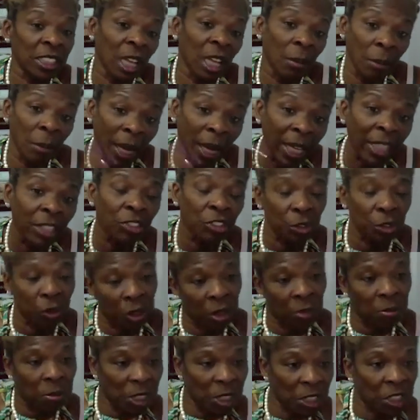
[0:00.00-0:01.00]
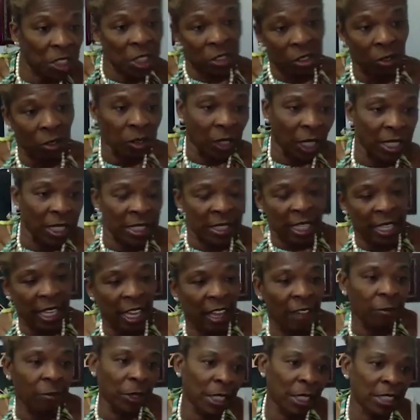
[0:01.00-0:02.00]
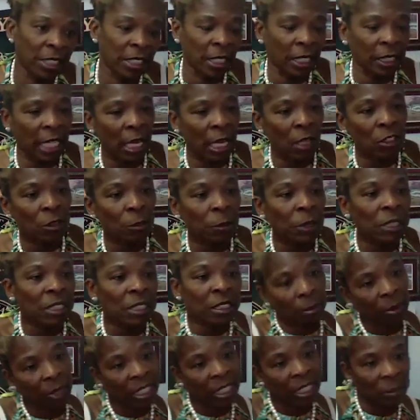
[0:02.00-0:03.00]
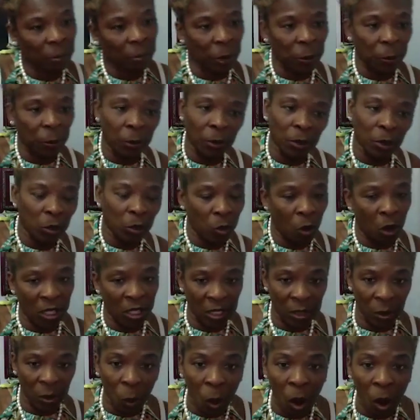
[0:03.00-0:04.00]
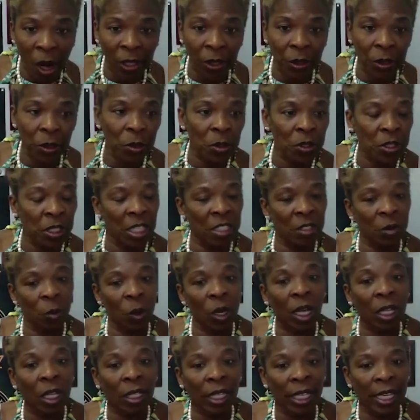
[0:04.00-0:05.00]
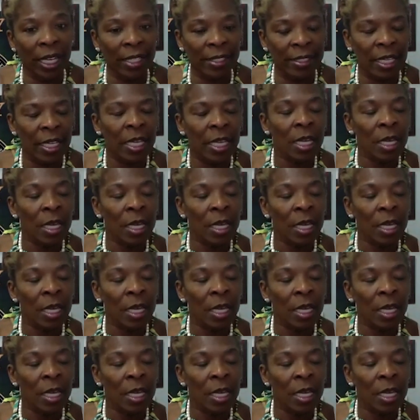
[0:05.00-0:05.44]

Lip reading: Now, mind you, commissions are nice to have because it allows me to bless people across the waters, as well as